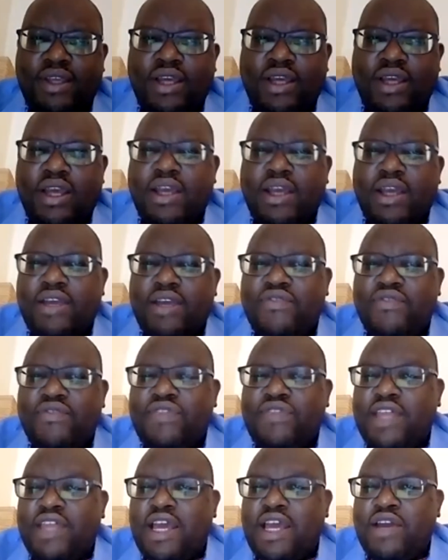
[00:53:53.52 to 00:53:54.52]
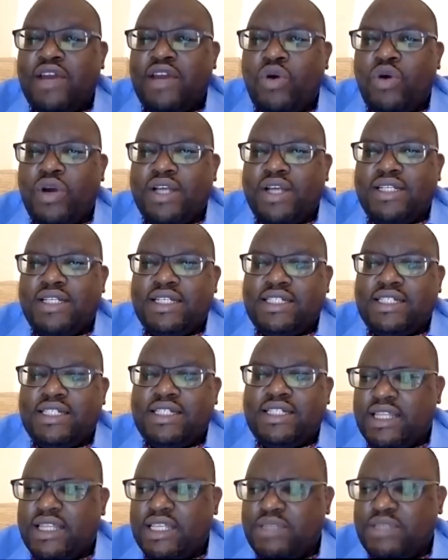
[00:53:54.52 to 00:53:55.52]
If there are no
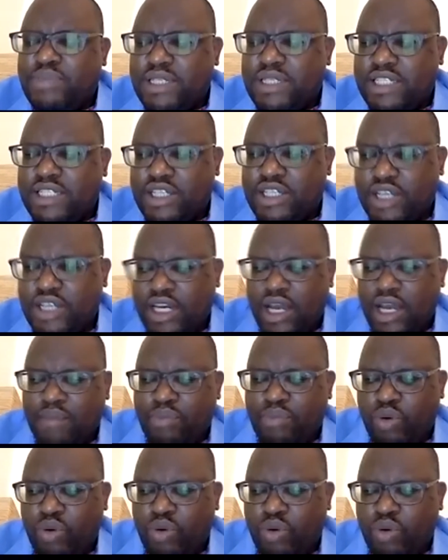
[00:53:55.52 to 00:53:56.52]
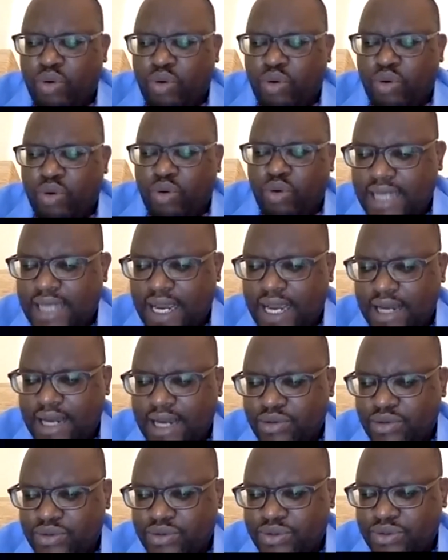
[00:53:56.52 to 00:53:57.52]
additional at this particular point, what I
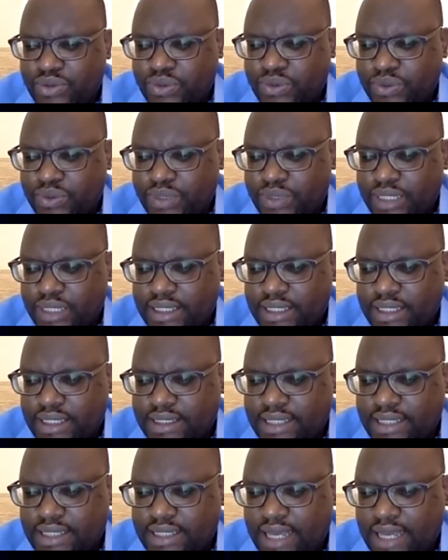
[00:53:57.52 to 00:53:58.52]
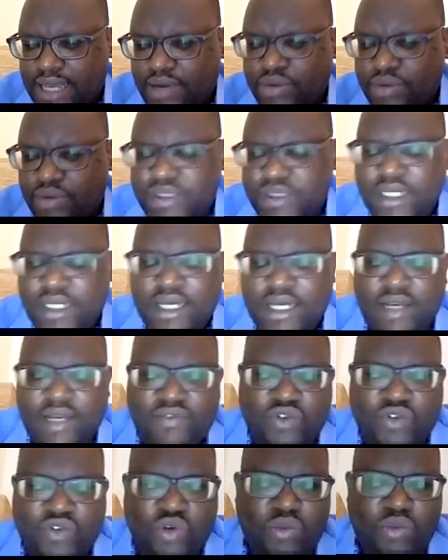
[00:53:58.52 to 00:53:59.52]
will do is I will take a
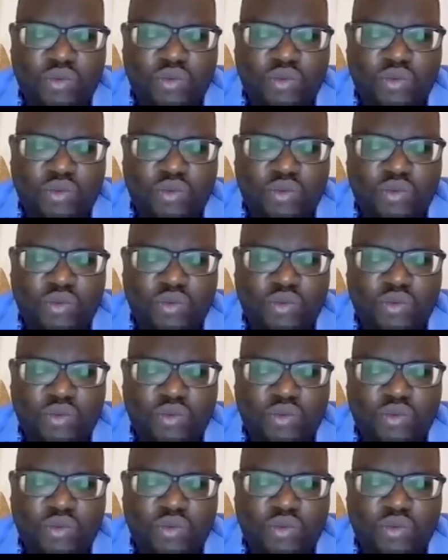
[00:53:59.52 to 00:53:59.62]
few more